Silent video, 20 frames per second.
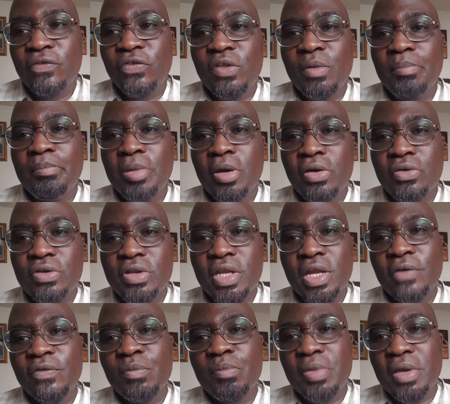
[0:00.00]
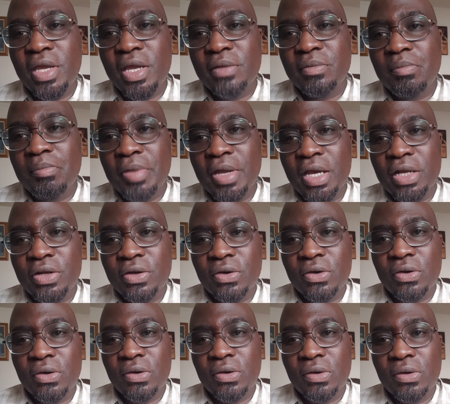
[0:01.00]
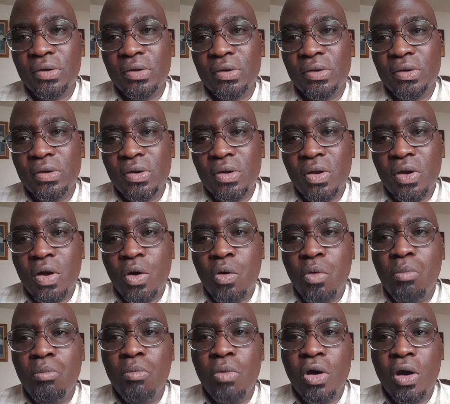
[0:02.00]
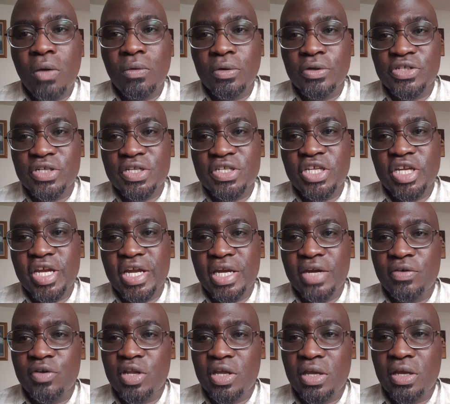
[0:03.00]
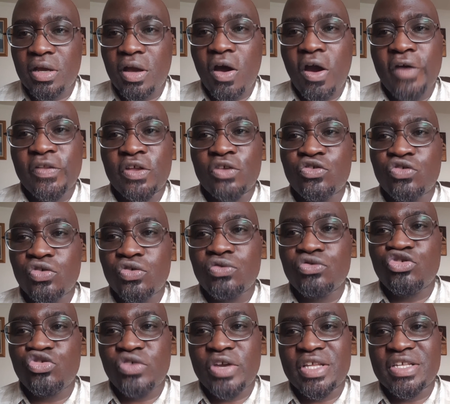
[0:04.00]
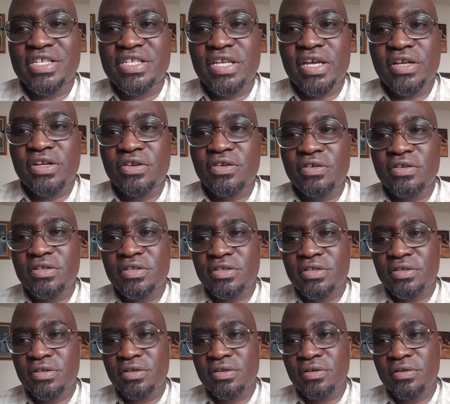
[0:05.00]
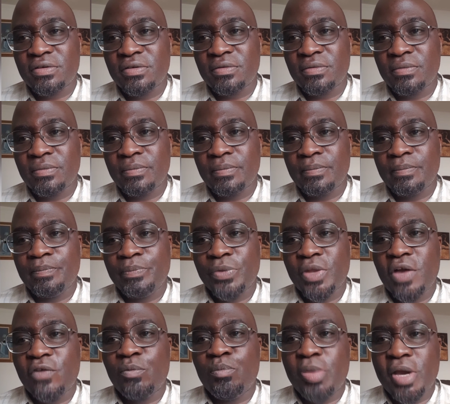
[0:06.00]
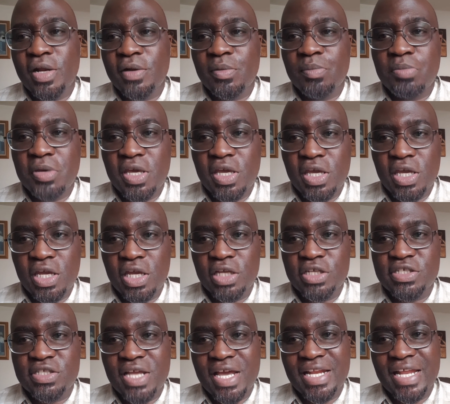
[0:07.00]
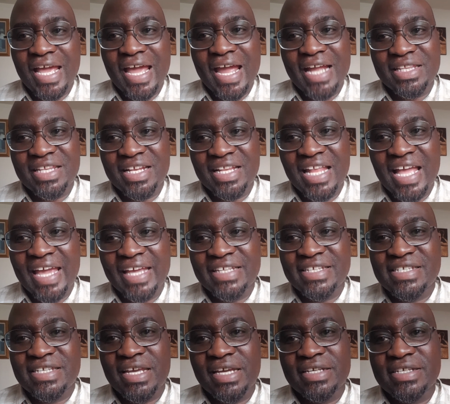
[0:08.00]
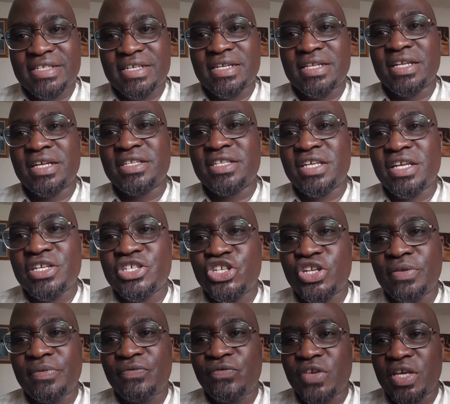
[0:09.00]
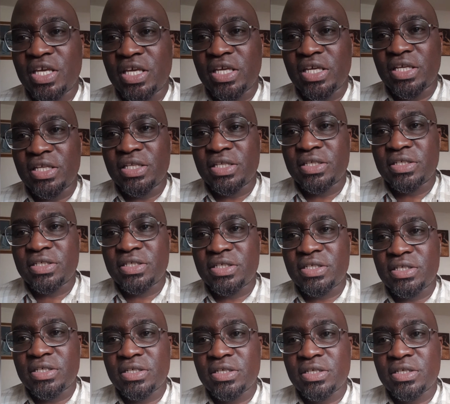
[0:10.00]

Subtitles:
the burden of being better? Morals, integrity are the true trendsetters of better beings, not acting like sex and attention fiends.